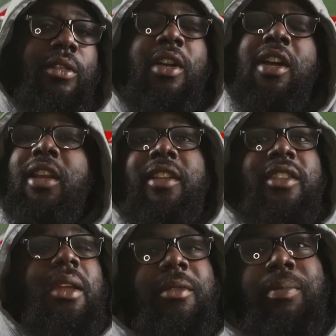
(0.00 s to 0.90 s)
let's keep
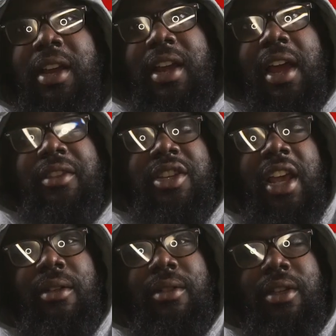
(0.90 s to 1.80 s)
spreading out the
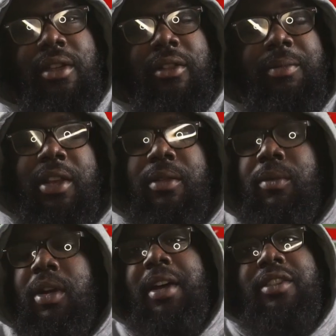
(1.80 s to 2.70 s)
channel, you know, spreading the word
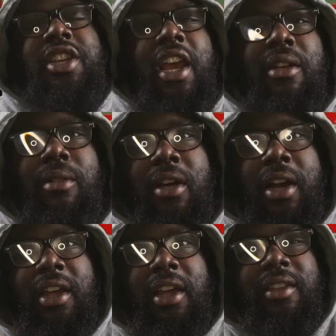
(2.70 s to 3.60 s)
about the channel and all that
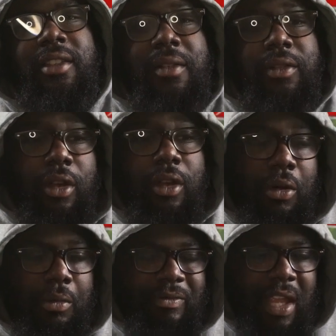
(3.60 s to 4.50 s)
good stuff. So
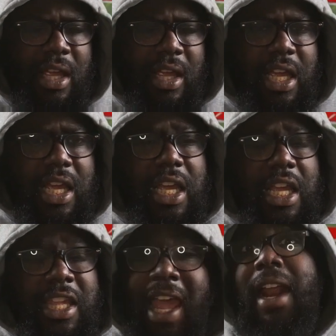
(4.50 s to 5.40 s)

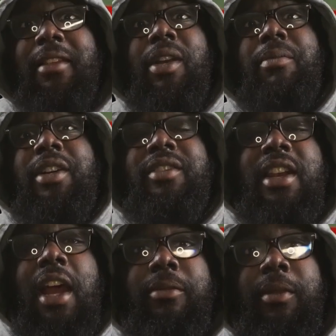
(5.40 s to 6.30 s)
yeah, that's pretty much the
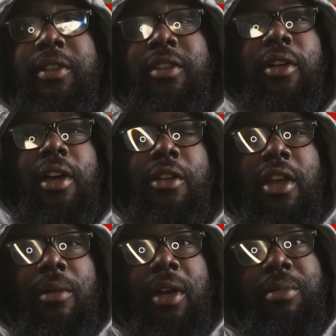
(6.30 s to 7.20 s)
announcement. So I know y'all
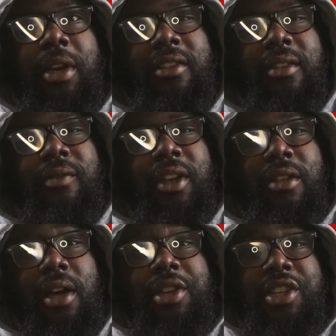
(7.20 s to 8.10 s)
ready for me to get to the video. I'm
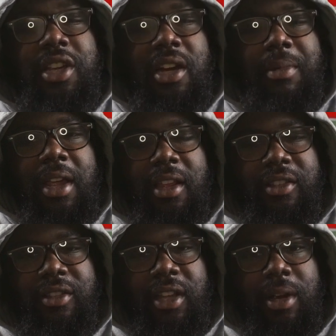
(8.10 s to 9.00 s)
gonna shut up and let's just
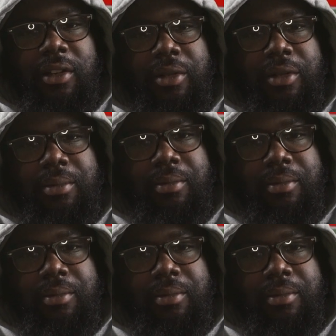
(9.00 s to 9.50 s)
get right to it.